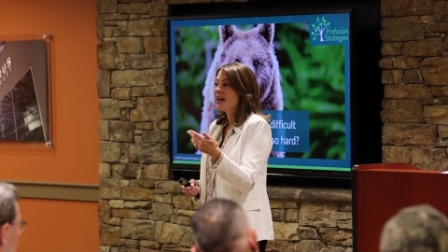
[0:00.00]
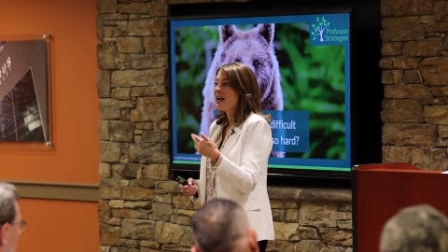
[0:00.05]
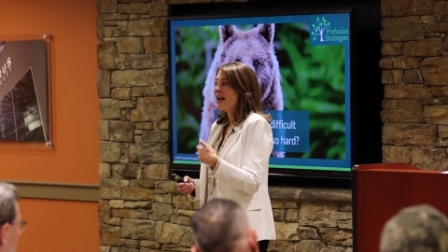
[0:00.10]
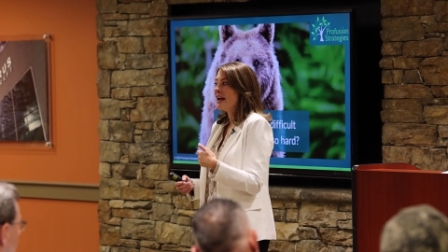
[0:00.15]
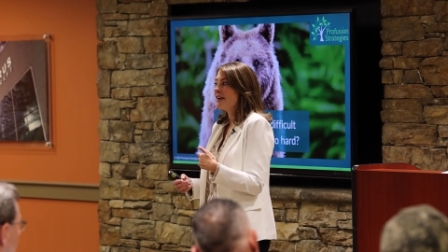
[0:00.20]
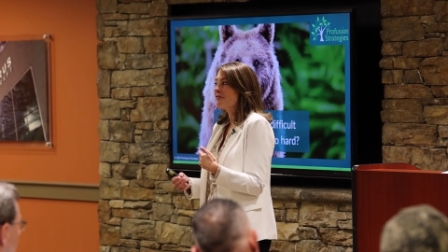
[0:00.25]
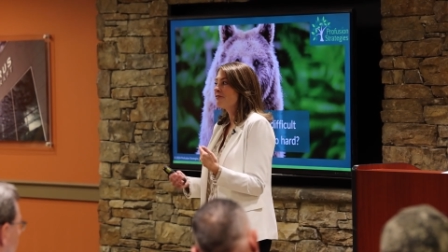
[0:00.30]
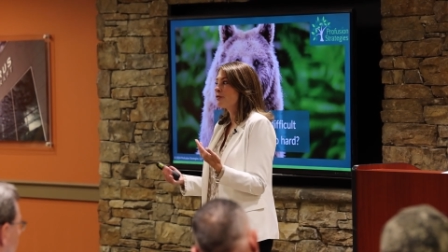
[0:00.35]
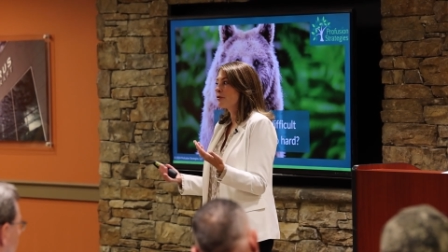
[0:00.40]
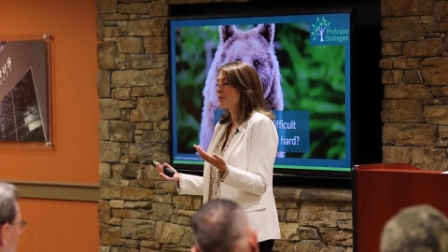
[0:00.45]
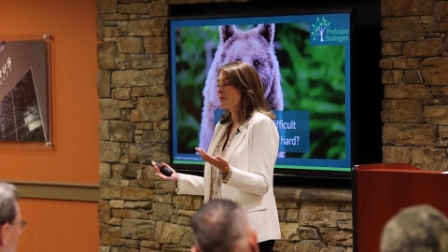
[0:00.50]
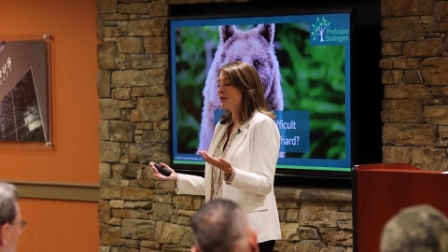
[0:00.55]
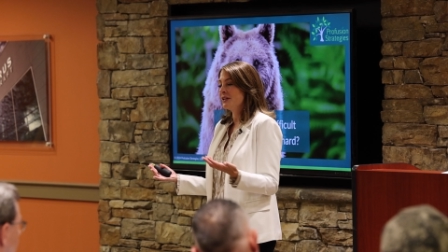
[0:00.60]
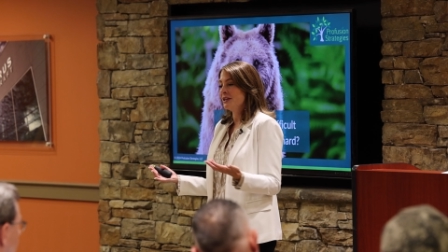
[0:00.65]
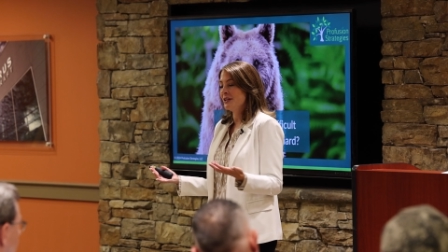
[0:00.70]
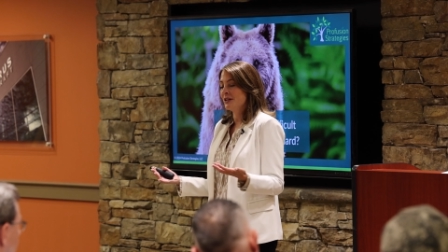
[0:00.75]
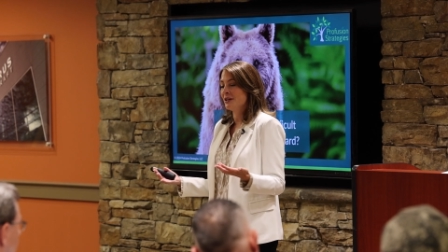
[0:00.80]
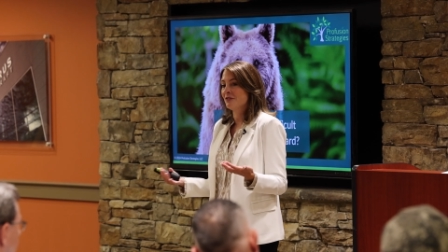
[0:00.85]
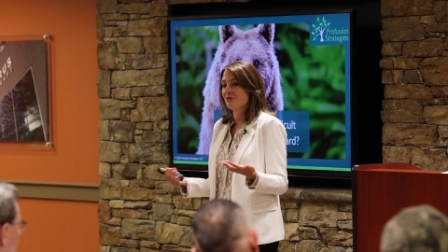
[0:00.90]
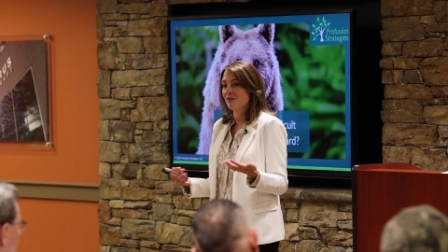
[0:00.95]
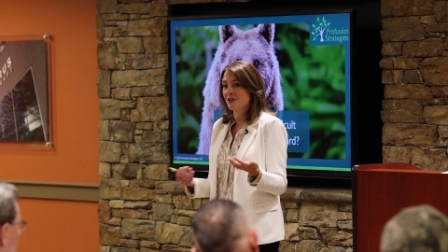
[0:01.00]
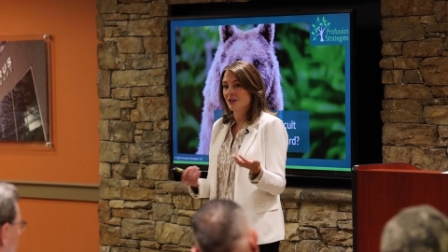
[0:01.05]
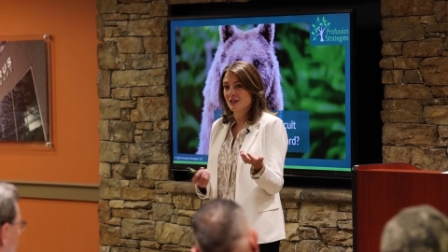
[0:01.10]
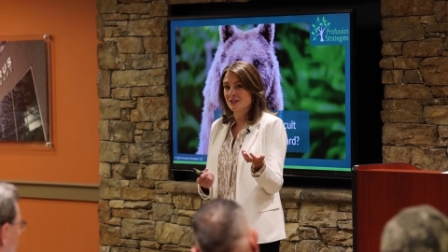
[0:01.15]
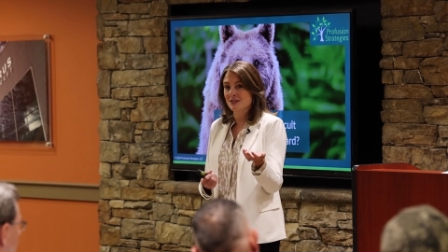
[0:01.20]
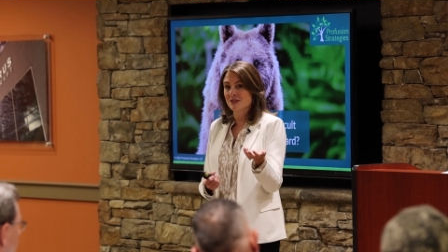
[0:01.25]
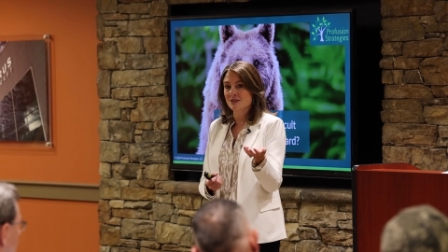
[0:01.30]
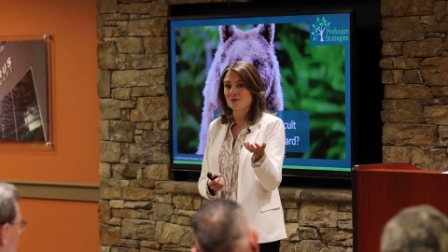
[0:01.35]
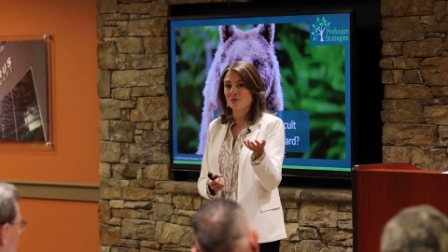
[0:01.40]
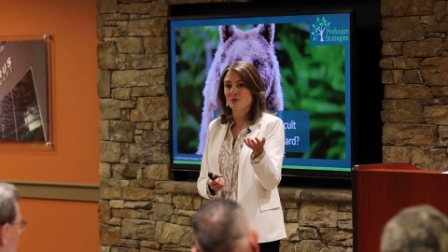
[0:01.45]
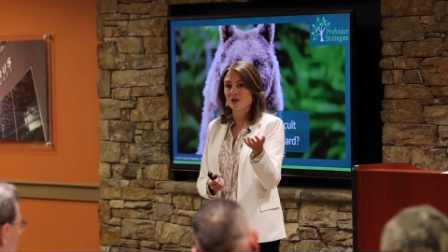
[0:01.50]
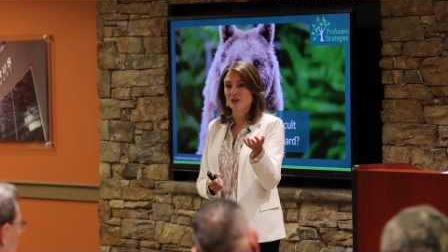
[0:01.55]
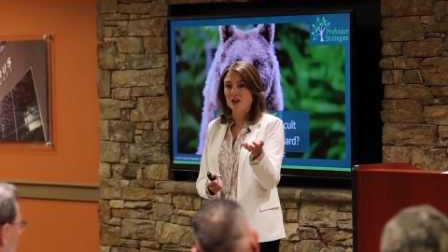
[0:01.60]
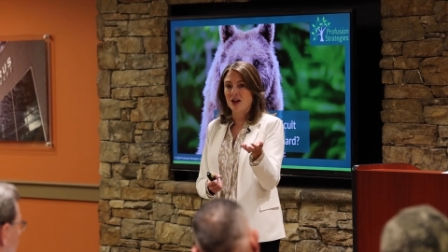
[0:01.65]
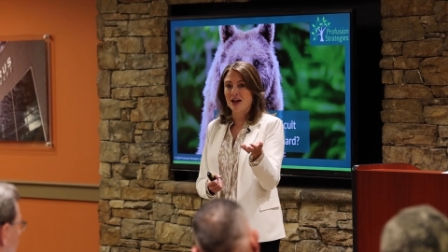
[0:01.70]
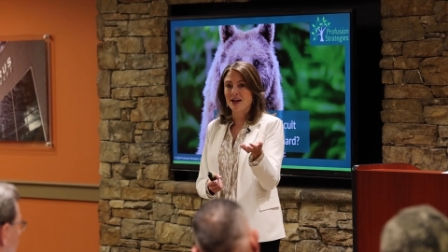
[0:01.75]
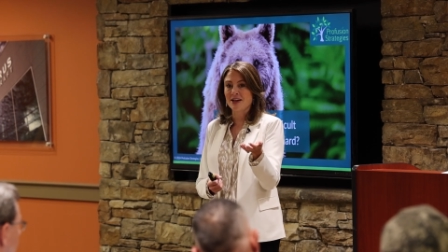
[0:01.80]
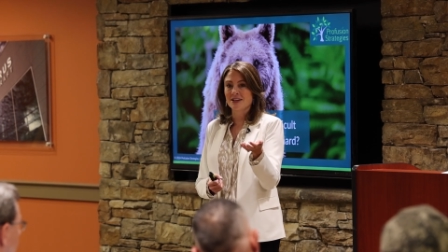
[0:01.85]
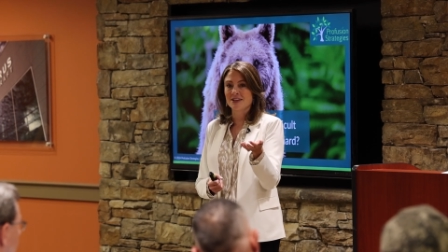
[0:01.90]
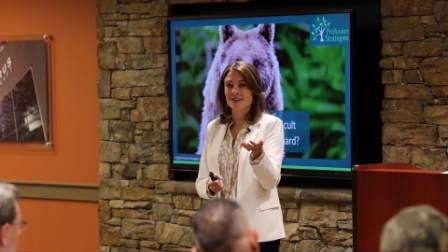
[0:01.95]
And for many of us, we
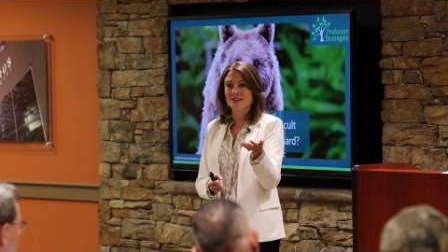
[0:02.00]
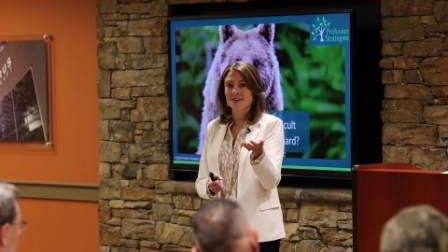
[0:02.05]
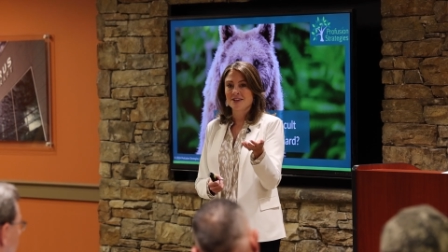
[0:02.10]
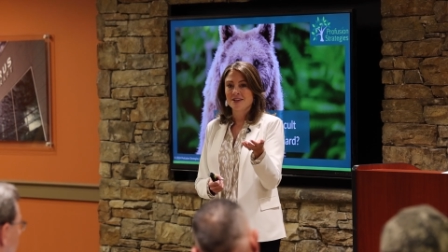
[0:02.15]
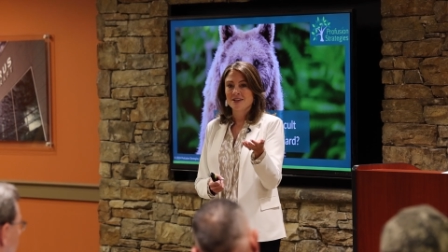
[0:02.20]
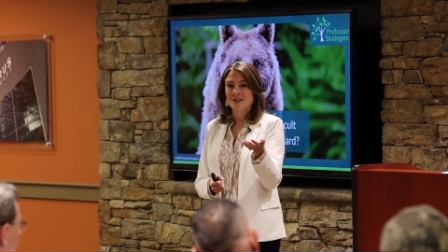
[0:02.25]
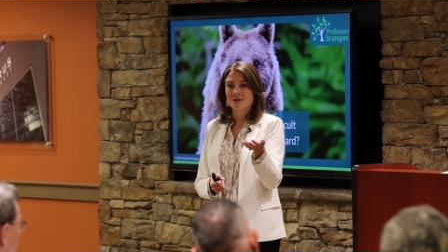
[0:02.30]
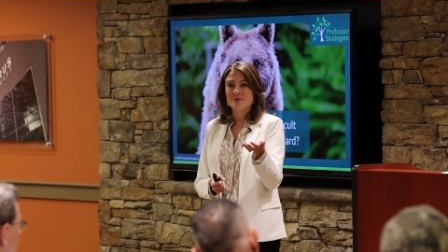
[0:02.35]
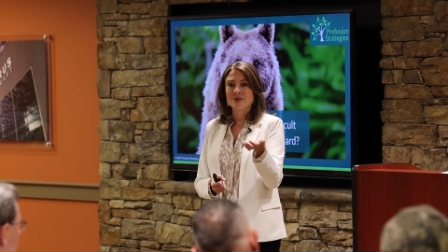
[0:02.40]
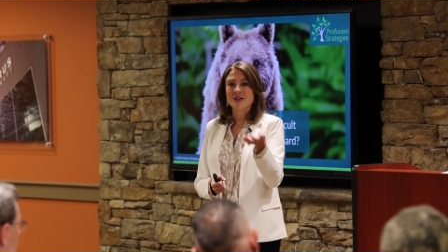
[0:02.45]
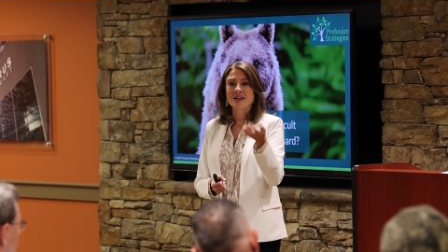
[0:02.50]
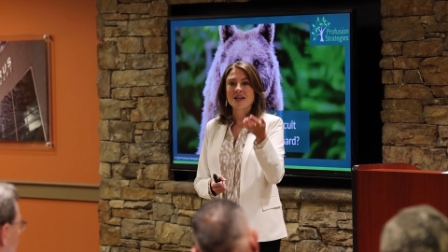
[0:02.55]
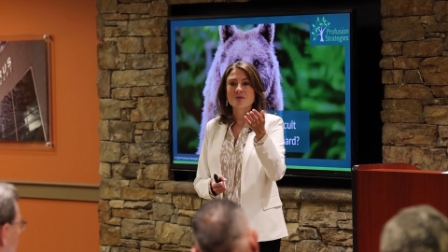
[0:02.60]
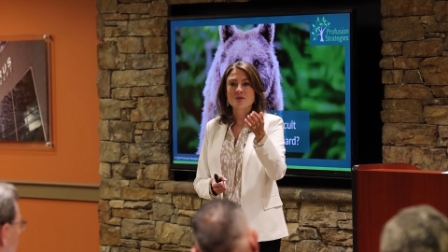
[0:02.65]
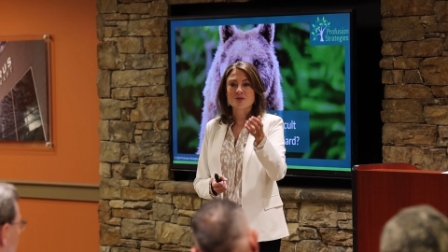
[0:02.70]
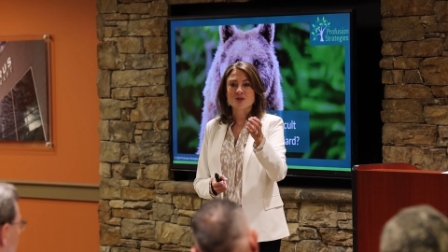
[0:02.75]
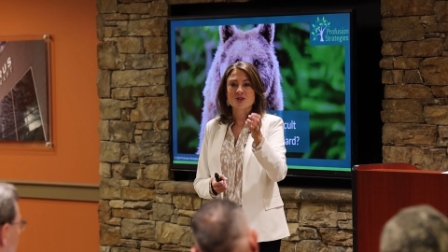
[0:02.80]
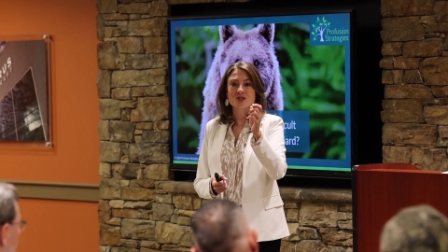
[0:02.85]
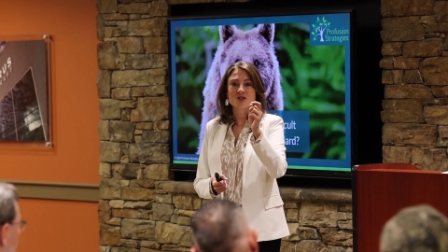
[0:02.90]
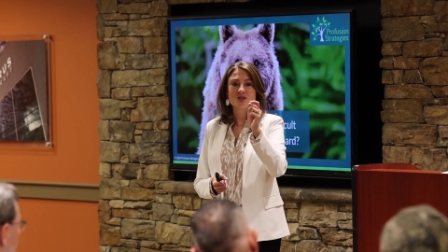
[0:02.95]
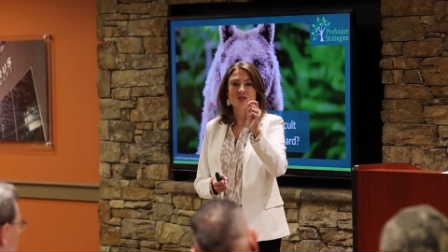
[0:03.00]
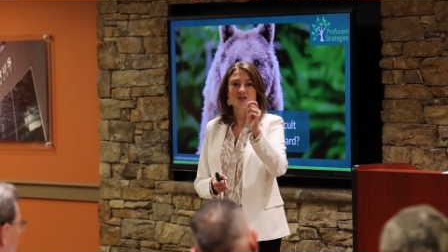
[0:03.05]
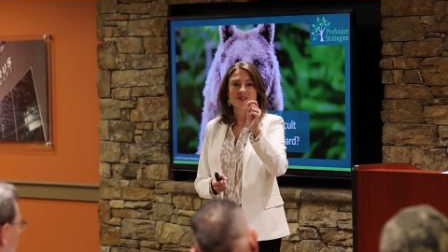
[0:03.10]
like being able to